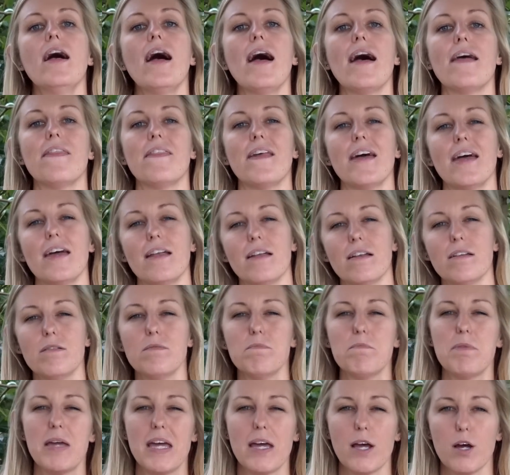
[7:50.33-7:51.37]
and then
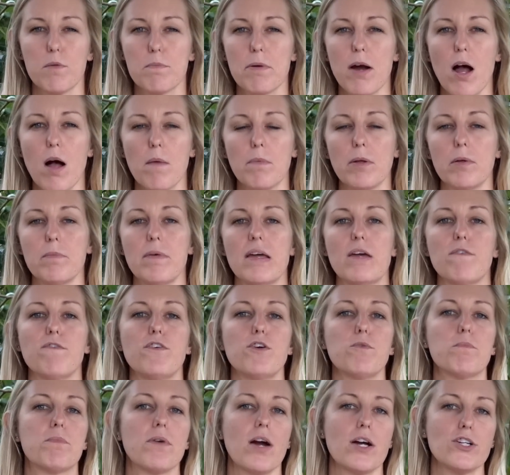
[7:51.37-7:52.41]
being a problem if
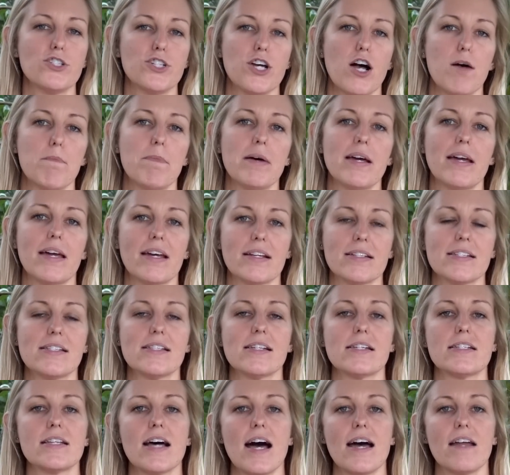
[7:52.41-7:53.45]
you brush up against
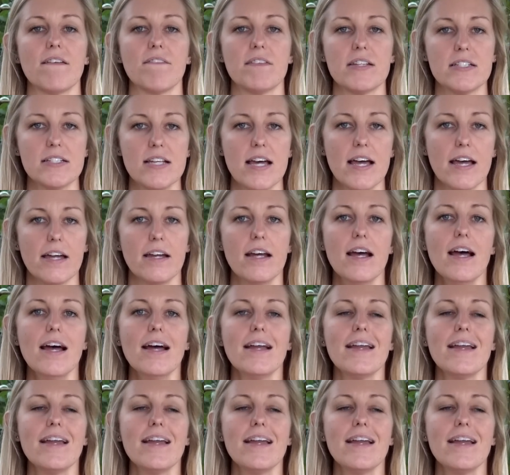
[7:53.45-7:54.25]
the side of the tent.